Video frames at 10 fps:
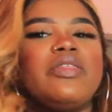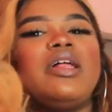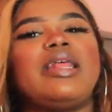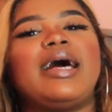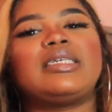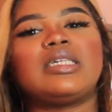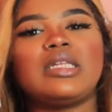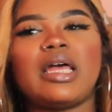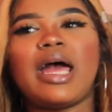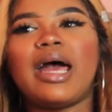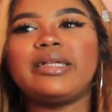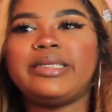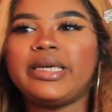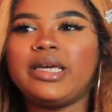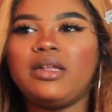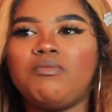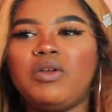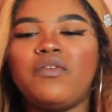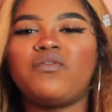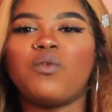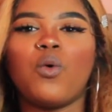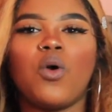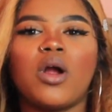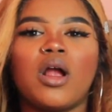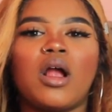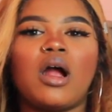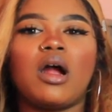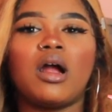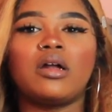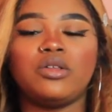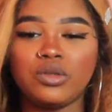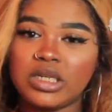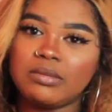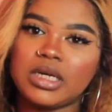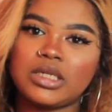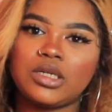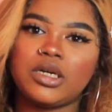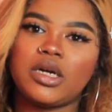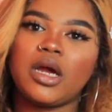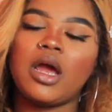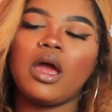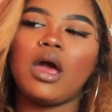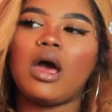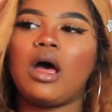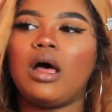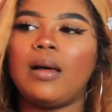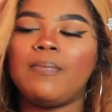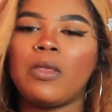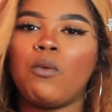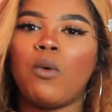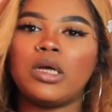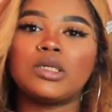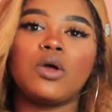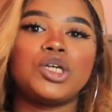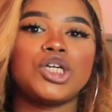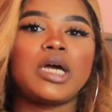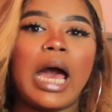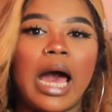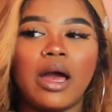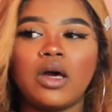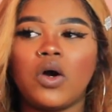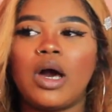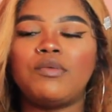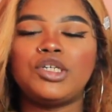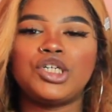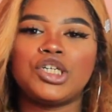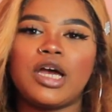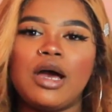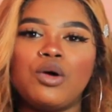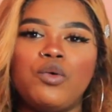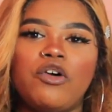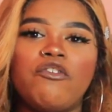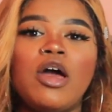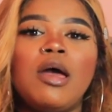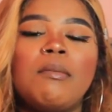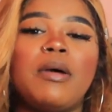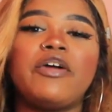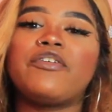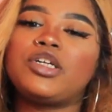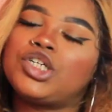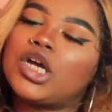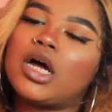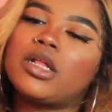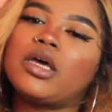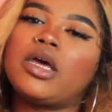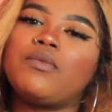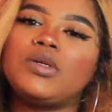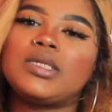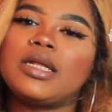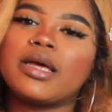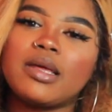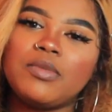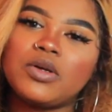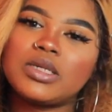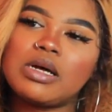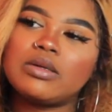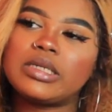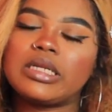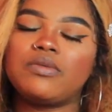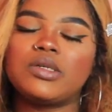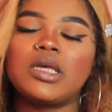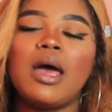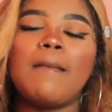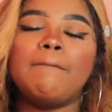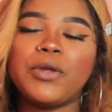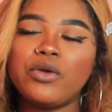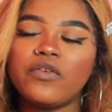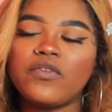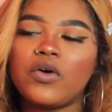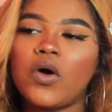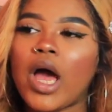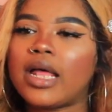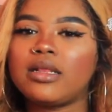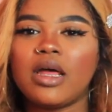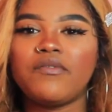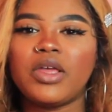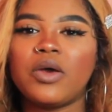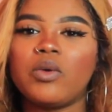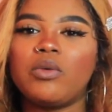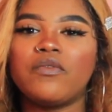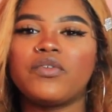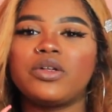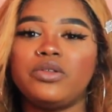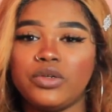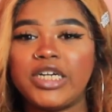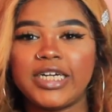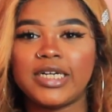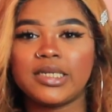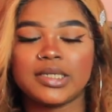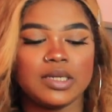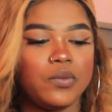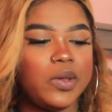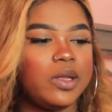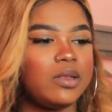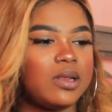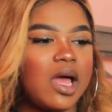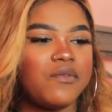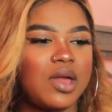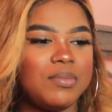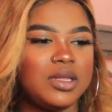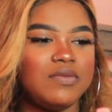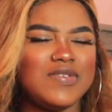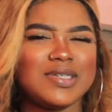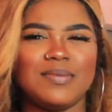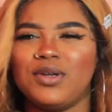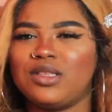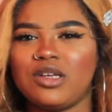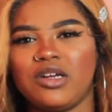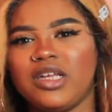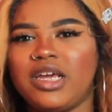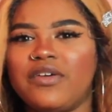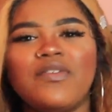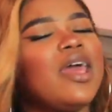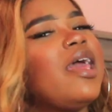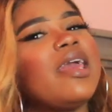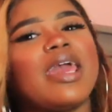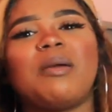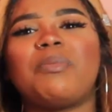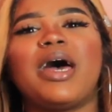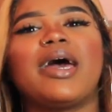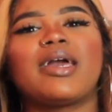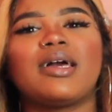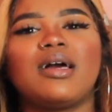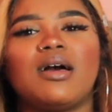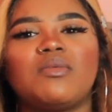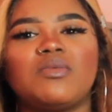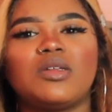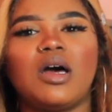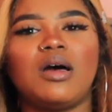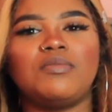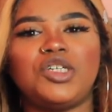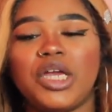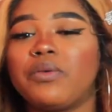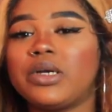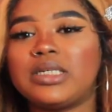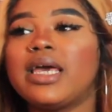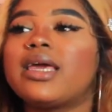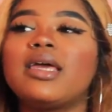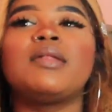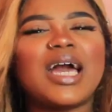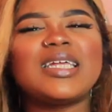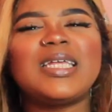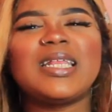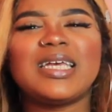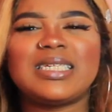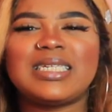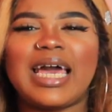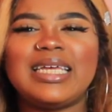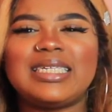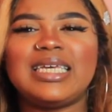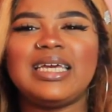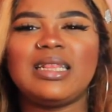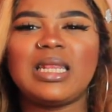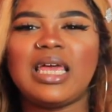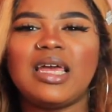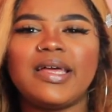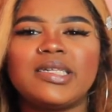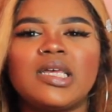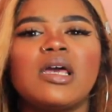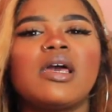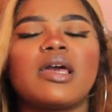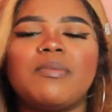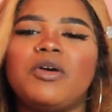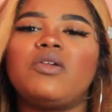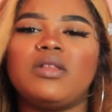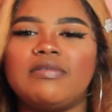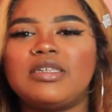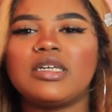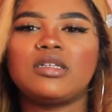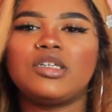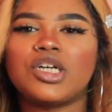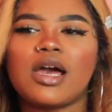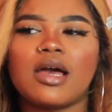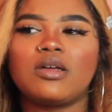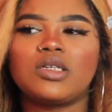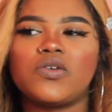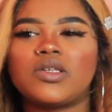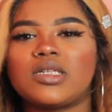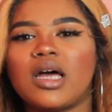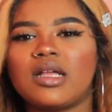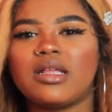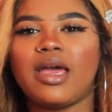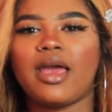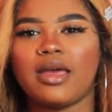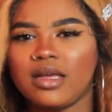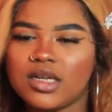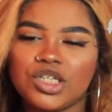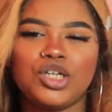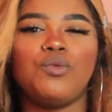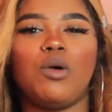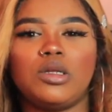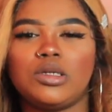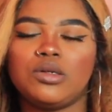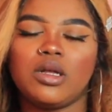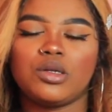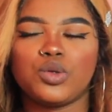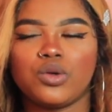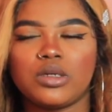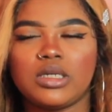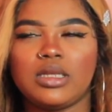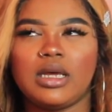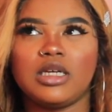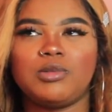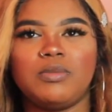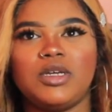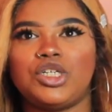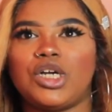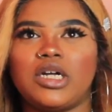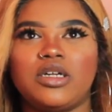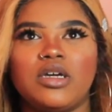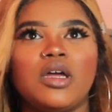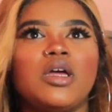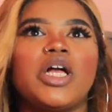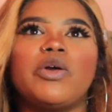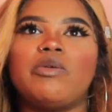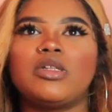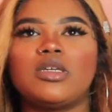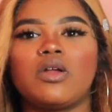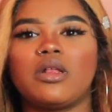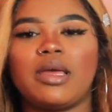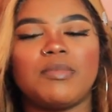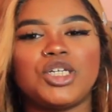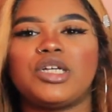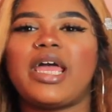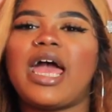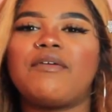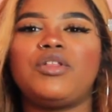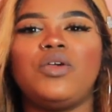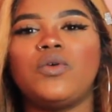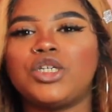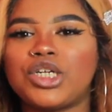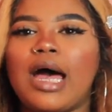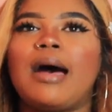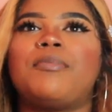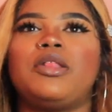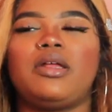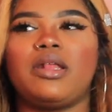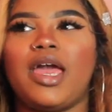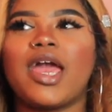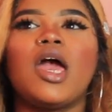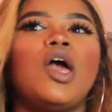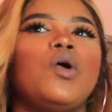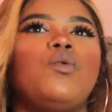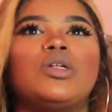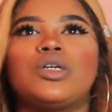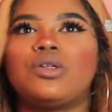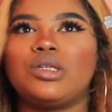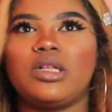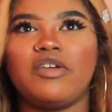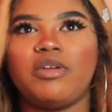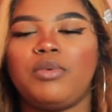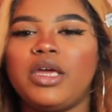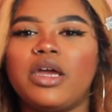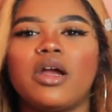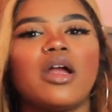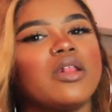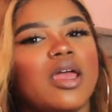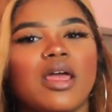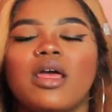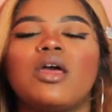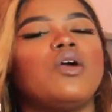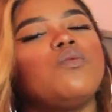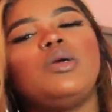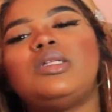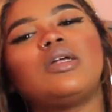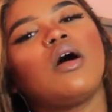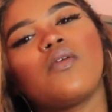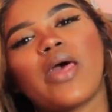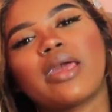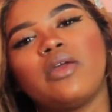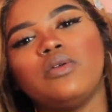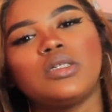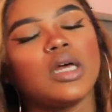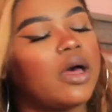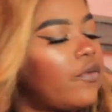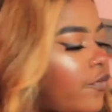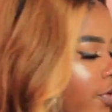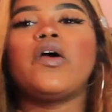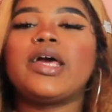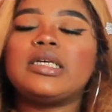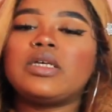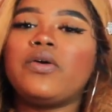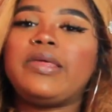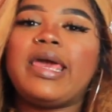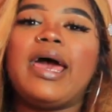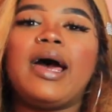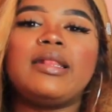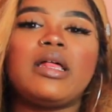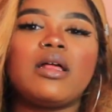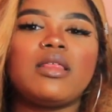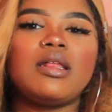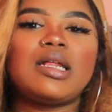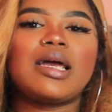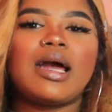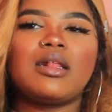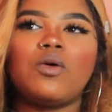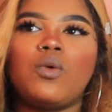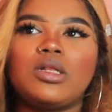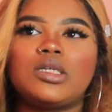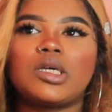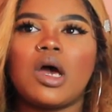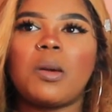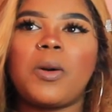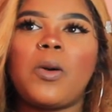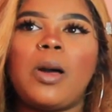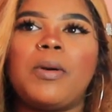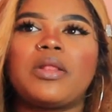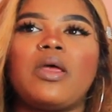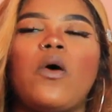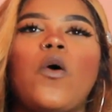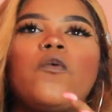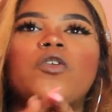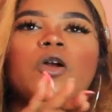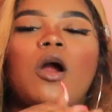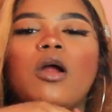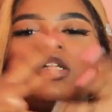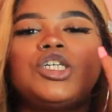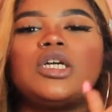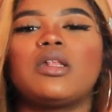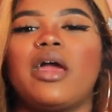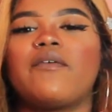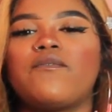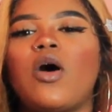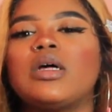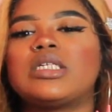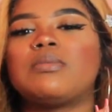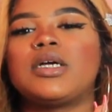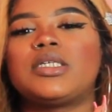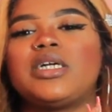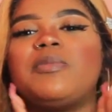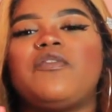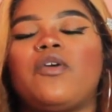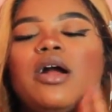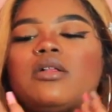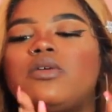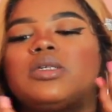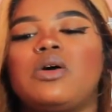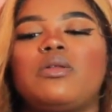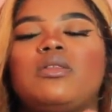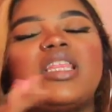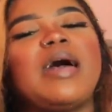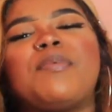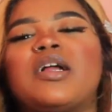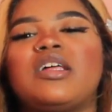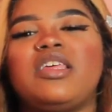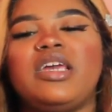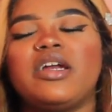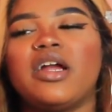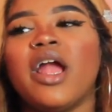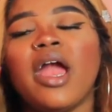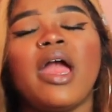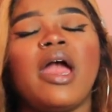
The last thing that I did before our new semester was go to Chicago. I went to Chicago with my friend Shauna, and we stayed at Camille's house, and it was beautiful. I loved it. We went for New Year's, so we left, I believe, December 30th, came back January 2nd. We kind of did like sightseeing things. Camille lives in Chicago, so it's not like she wanted to do like the touristy things, but me and Shauna, we wanted to go to like Michigan Avenue and shop, and then like we wanted to go to the Navy Pier, and like we did all that cute stuff. Okay, so yeah, another thing that I kind of wanted to talk about the overarching like fall semester before I close out that part of the year.